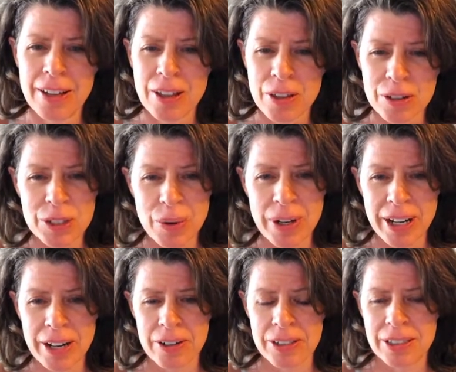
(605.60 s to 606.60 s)
There's no
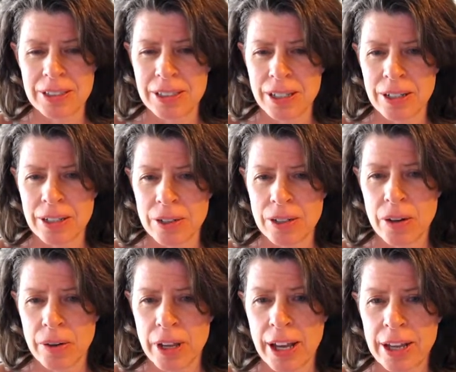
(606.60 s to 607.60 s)
inheritance here,
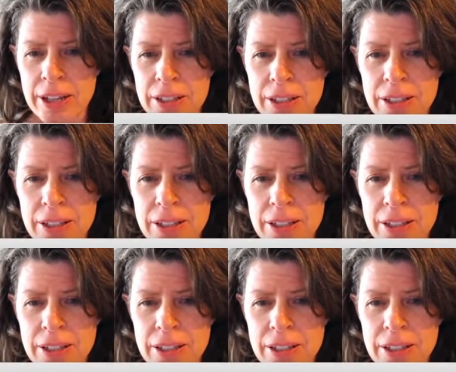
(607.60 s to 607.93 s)
okay?